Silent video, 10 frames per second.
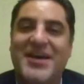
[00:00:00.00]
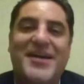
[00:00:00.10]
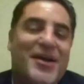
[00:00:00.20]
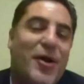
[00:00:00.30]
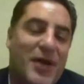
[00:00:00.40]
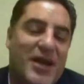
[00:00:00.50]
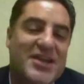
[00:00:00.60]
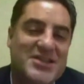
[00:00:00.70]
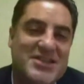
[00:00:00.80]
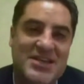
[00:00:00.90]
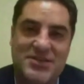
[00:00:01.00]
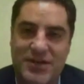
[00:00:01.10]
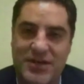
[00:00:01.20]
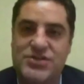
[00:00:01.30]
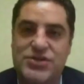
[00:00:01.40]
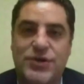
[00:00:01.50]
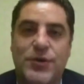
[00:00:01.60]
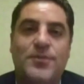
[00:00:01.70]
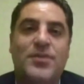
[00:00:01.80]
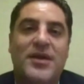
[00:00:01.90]
Mm-hmm. No, in this case, it really is
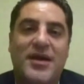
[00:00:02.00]
true.